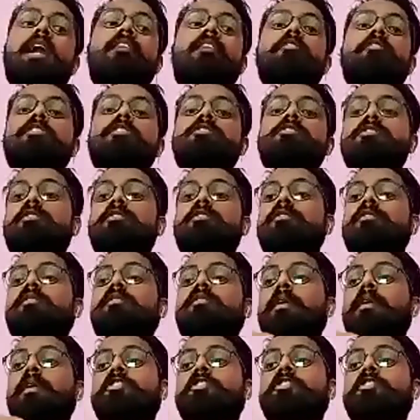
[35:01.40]
which
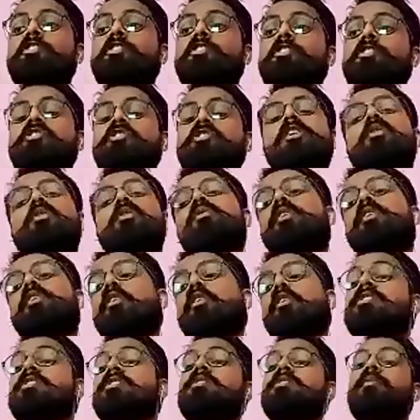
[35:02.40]
picture tone your
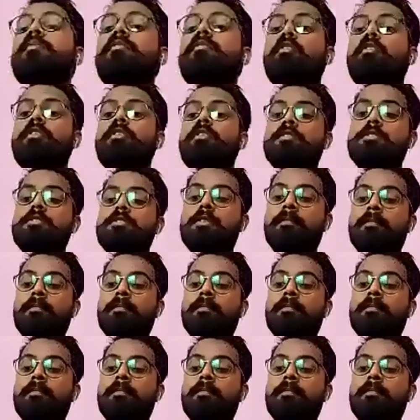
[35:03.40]
customer wants.